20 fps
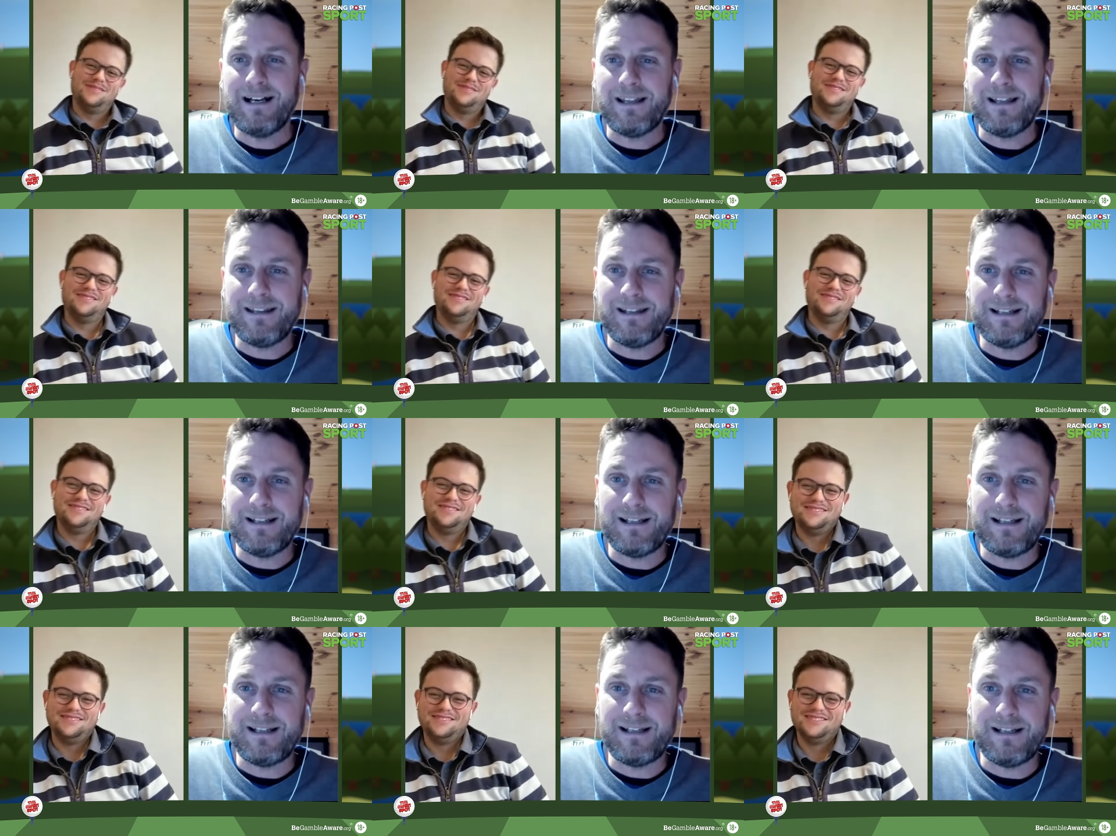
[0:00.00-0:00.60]
Speaker 1: I
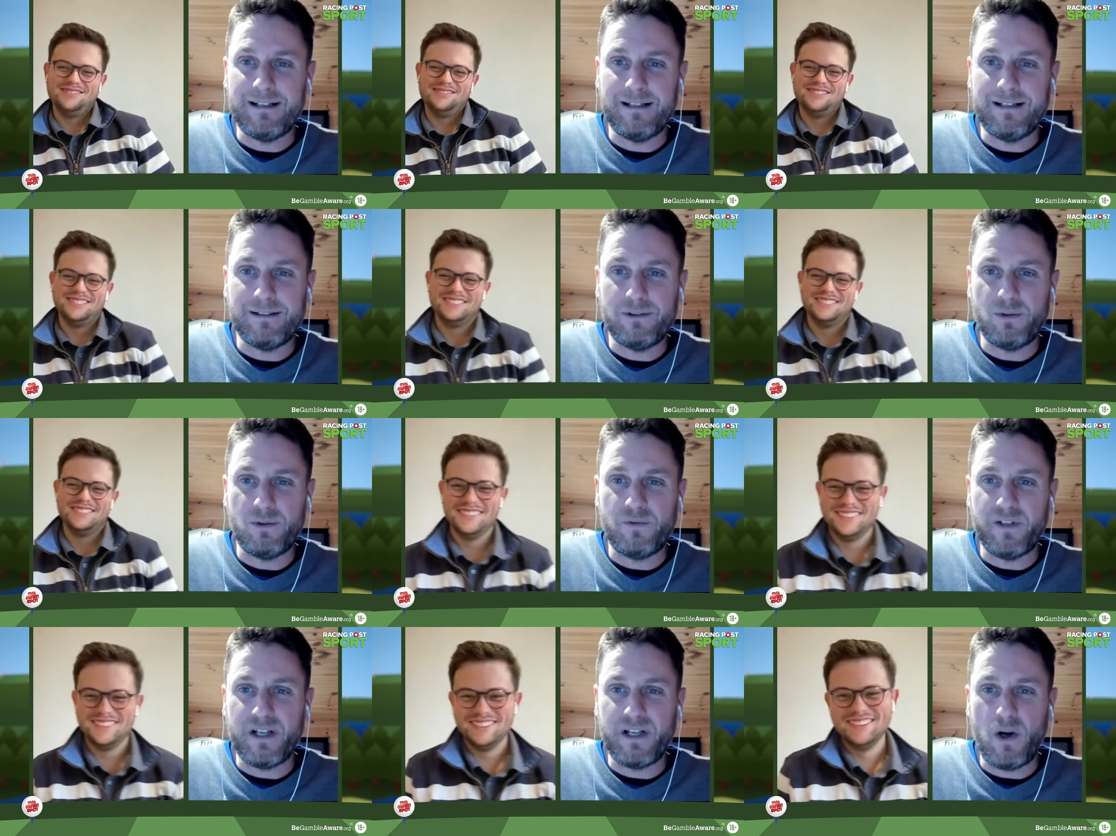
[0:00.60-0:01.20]
think uh,
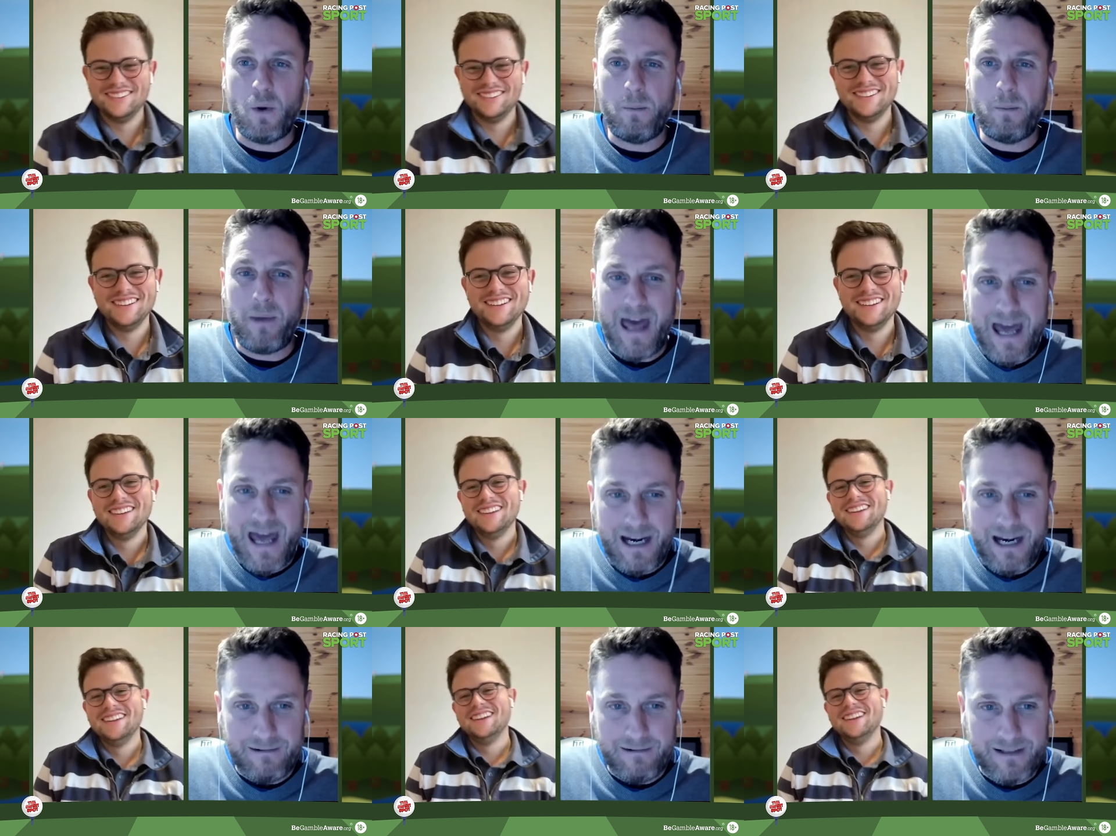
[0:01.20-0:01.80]
Ludvig
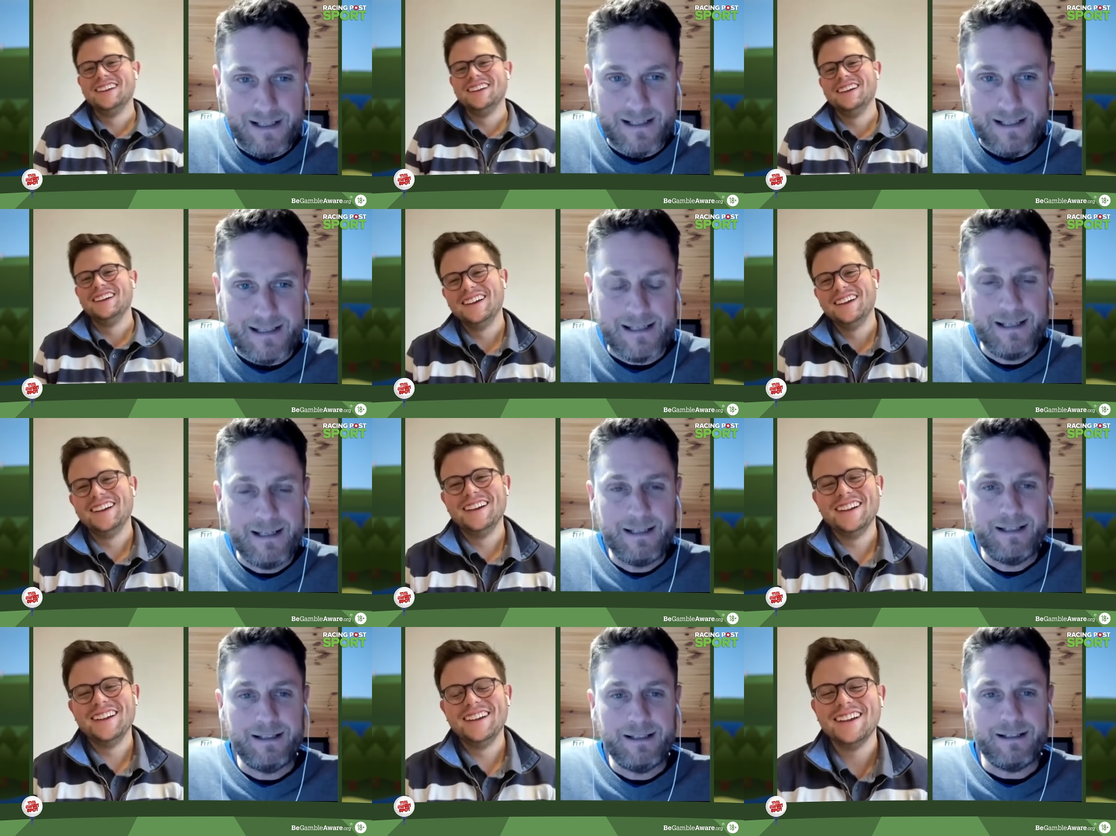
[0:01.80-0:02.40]
Åberg is.